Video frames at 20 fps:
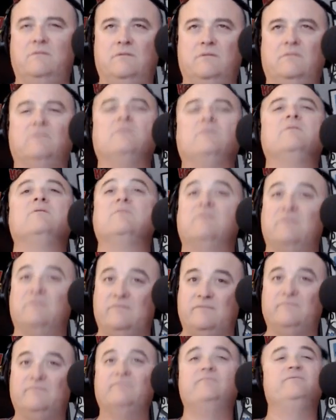
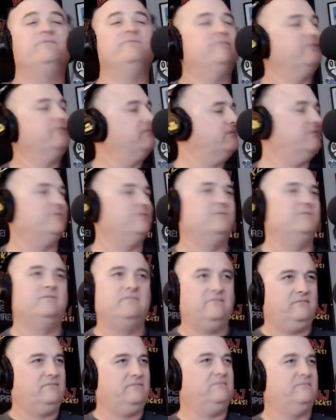
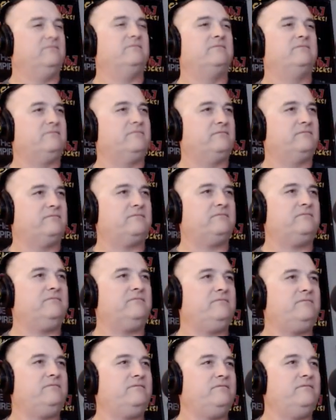
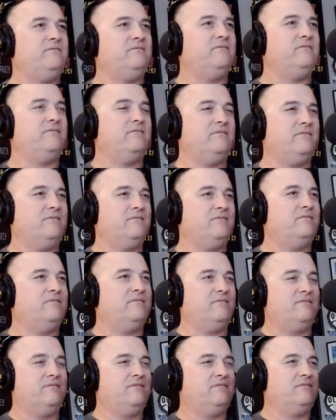
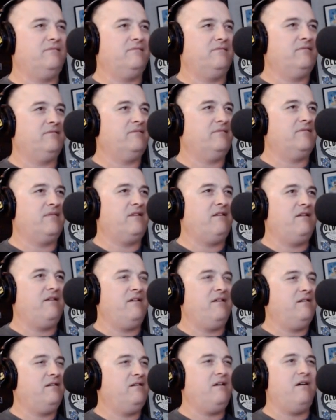
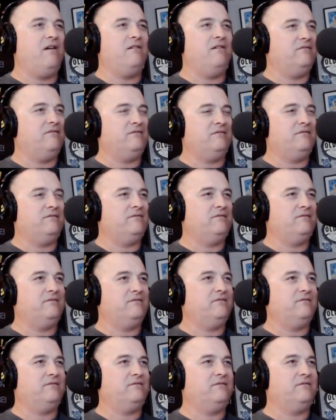
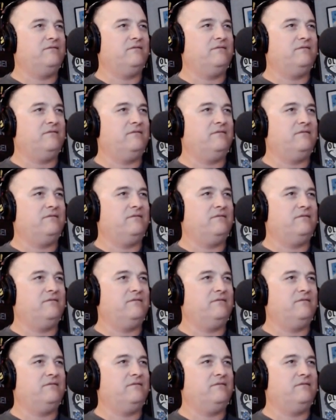(not speaking)